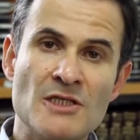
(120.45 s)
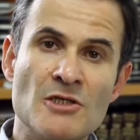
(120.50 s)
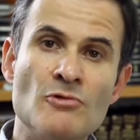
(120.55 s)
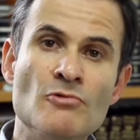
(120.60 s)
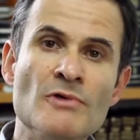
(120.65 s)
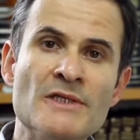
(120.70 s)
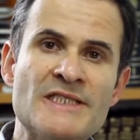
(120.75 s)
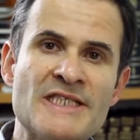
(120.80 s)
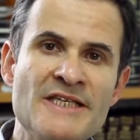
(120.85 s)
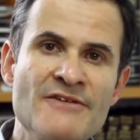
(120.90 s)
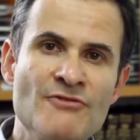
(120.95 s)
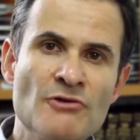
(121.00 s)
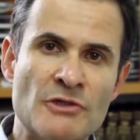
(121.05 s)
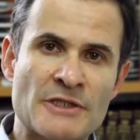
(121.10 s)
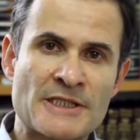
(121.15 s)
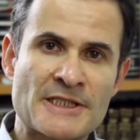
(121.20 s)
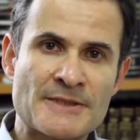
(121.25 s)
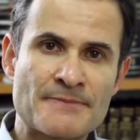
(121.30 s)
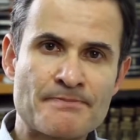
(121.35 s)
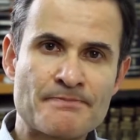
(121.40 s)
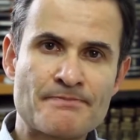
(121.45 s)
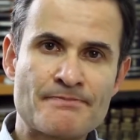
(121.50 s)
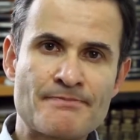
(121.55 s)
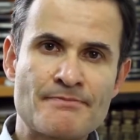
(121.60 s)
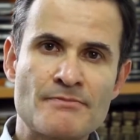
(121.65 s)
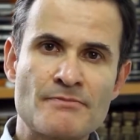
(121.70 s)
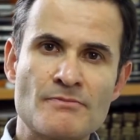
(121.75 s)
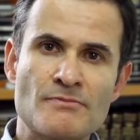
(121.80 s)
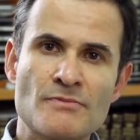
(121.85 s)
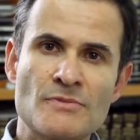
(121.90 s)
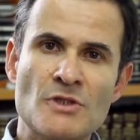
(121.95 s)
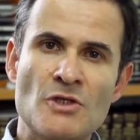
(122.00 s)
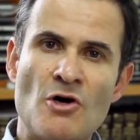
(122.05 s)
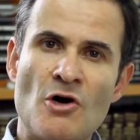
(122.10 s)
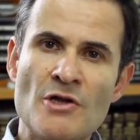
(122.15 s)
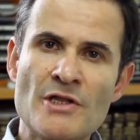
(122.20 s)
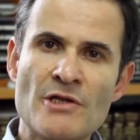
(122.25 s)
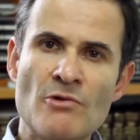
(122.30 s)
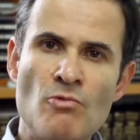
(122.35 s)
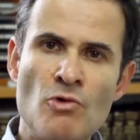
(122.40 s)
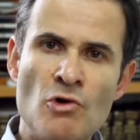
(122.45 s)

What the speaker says: retivut, on the